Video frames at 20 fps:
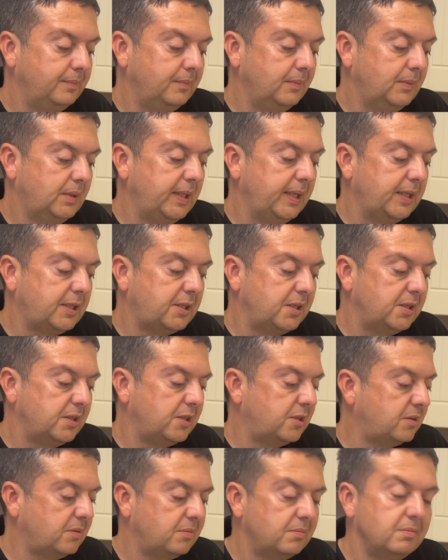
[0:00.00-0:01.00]
This
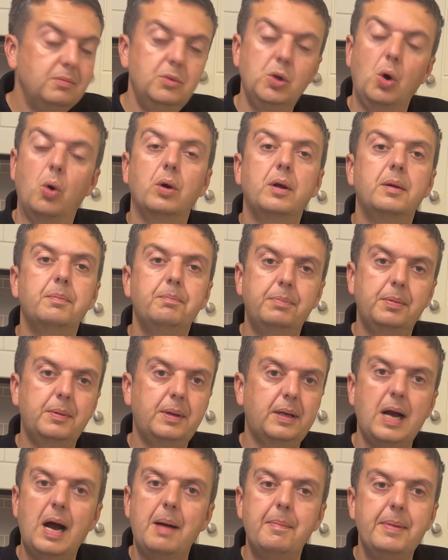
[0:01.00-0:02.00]
is not
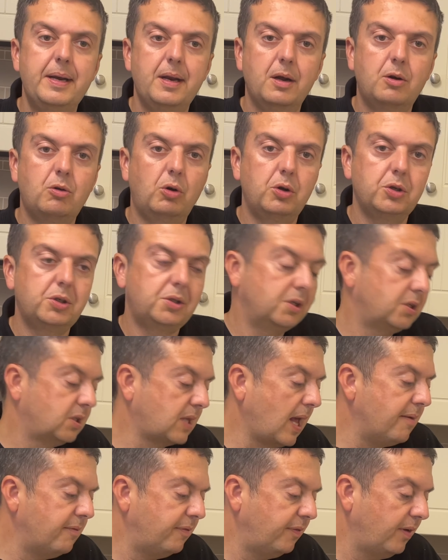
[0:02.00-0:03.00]
coming across as
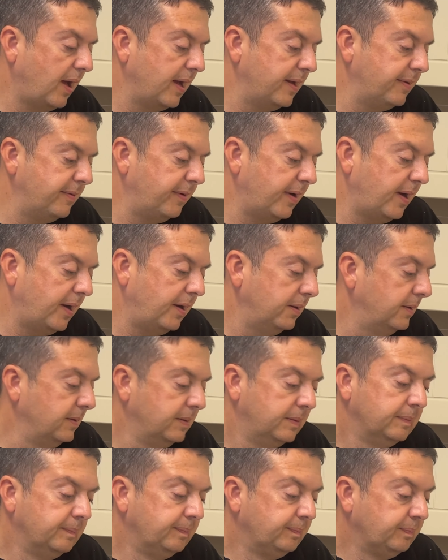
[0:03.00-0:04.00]
that flavour.
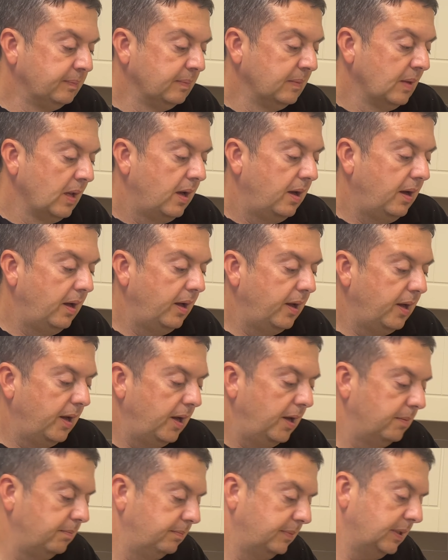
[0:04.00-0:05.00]

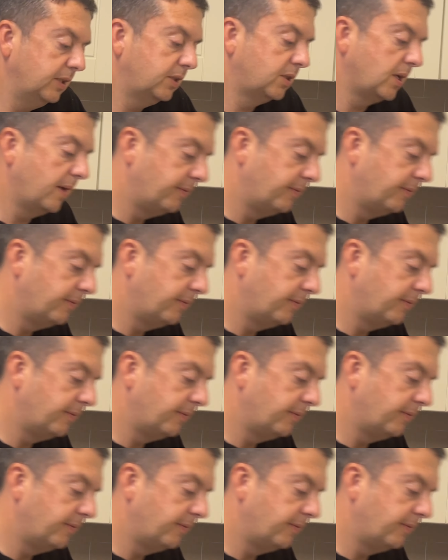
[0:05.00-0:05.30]
Let's have